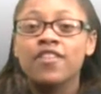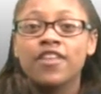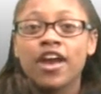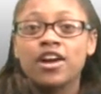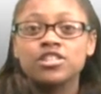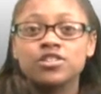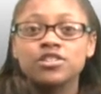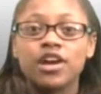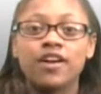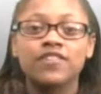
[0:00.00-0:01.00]
They
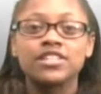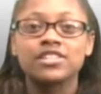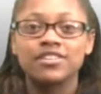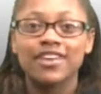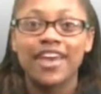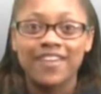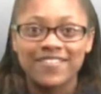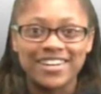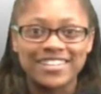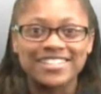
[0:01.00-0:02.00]
also
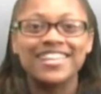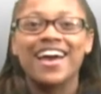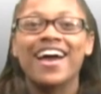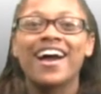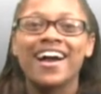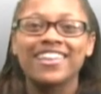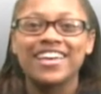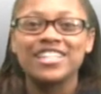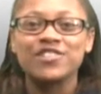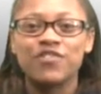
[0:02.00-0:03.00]
gave us
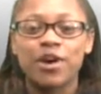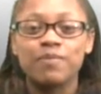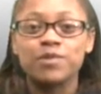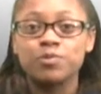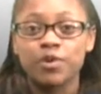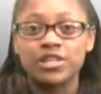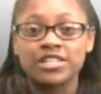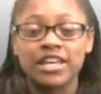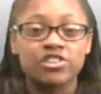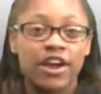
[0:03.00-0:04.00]
highlights from
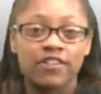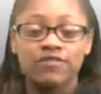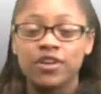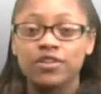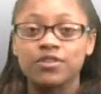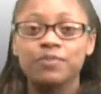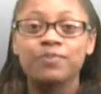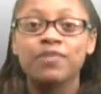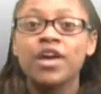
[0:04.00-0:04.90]
sports like track and field.